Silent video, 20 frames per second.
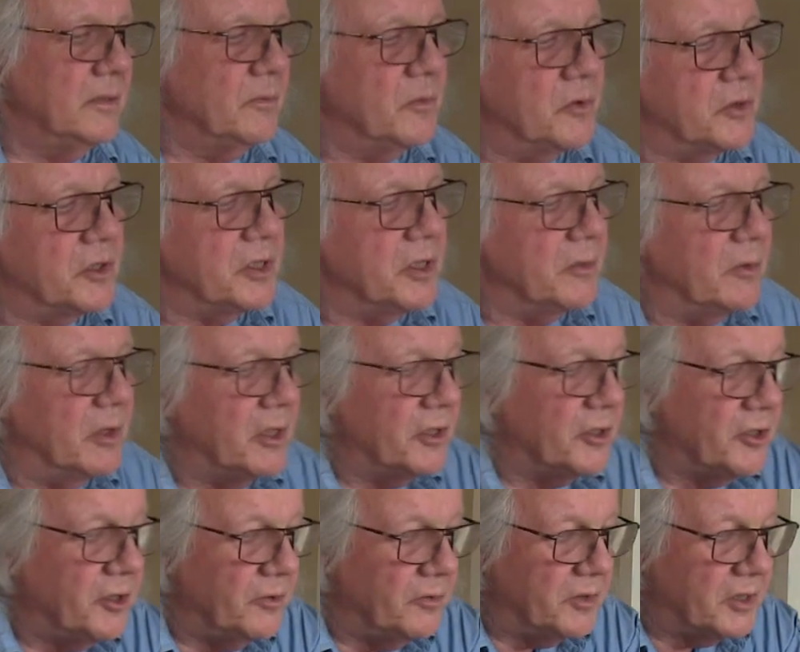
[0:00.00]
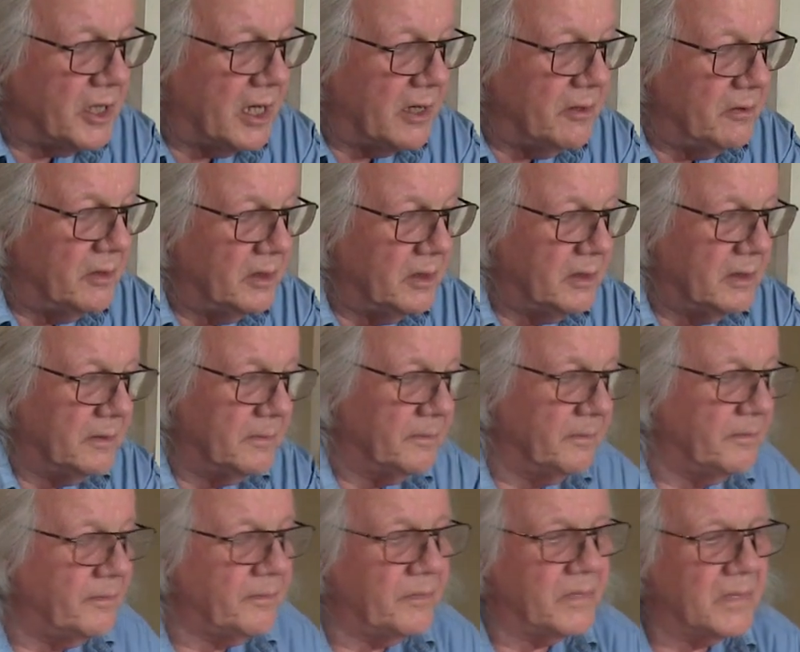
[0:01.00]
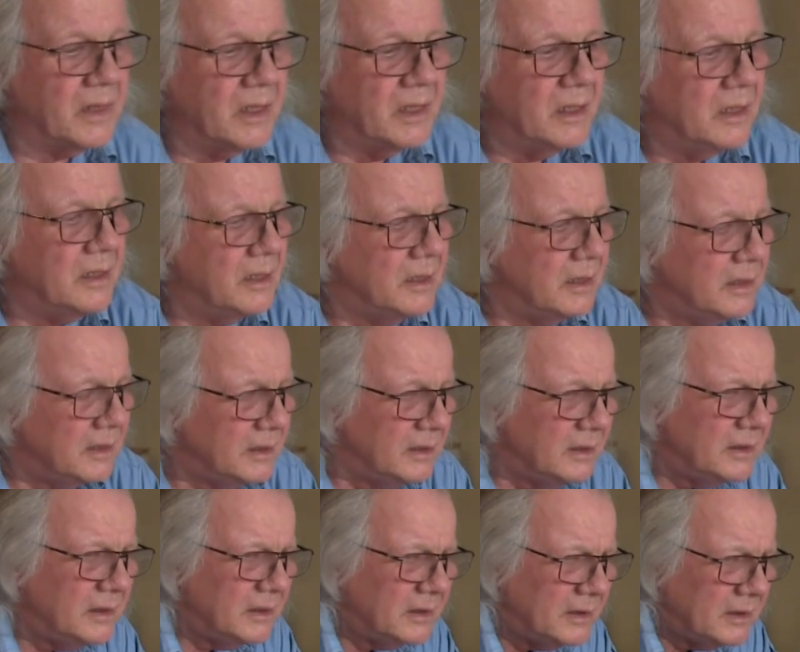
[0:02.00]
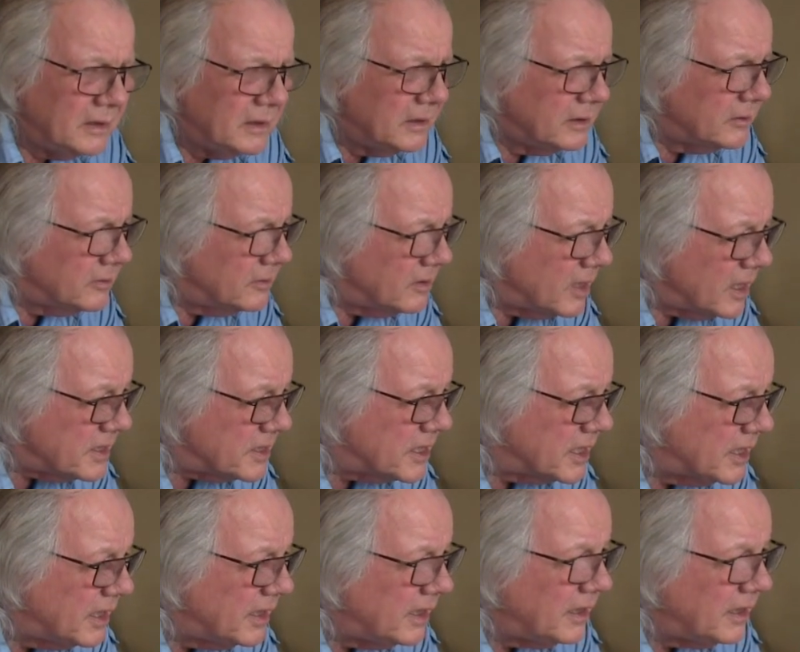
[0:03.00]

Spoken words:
we'll see where it shoots out. Right.